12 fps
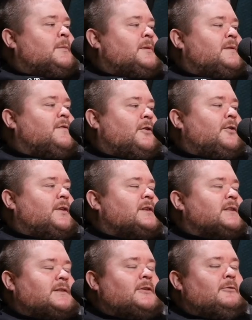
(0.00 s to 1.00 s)
To be fair,
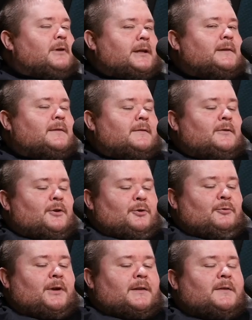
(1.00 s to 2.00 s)
this is a great,
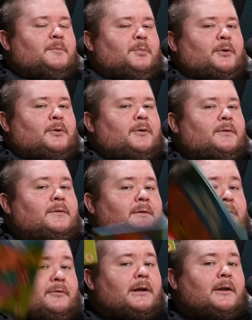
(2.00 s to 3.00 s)
great book. The
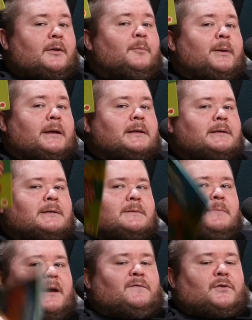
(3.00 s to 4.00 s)
Three Little Pigs,
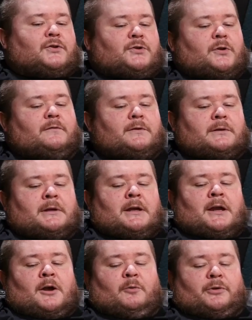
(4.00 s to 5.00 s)
my version of it.
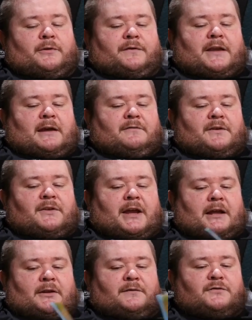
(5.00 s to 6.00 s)
Wonder if Kevin and
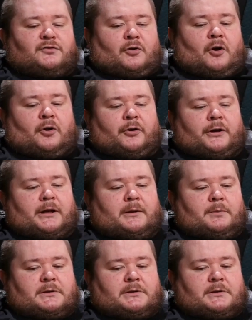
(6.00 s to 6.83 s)
Declan have drawn on any